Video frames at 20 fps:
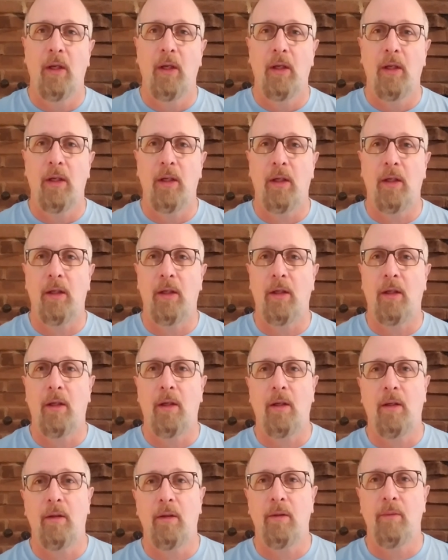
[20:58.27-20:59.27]

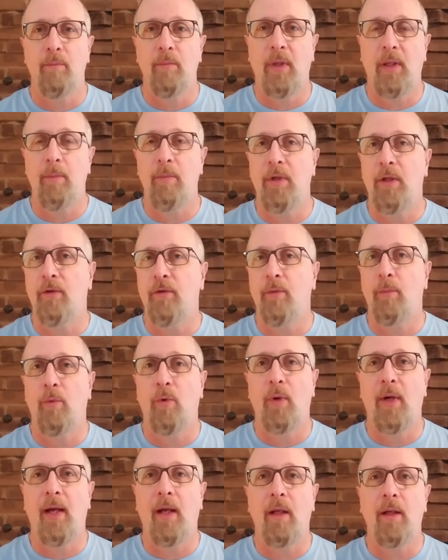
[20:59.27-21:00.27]
Maybe it's a
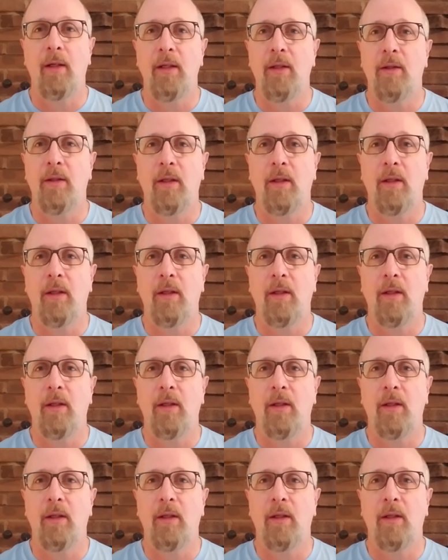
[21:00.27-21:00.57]
morality thing.